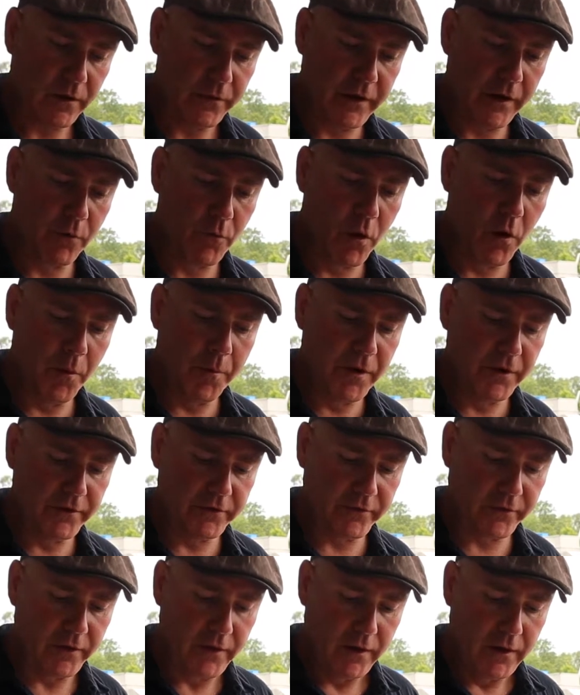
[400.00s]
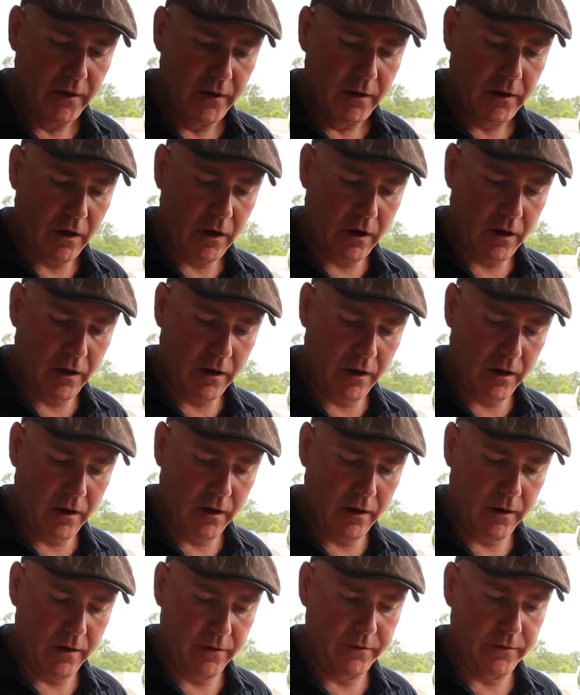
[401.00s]
aromas
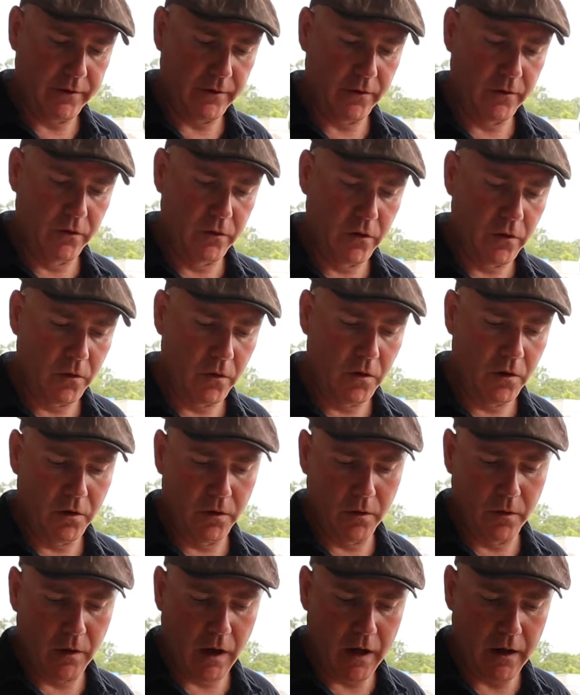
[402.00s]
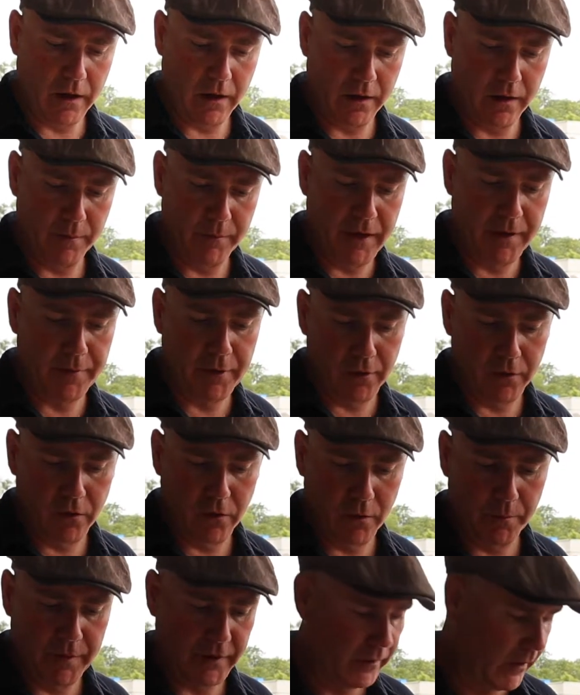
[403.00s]
they're a little maybe a little bit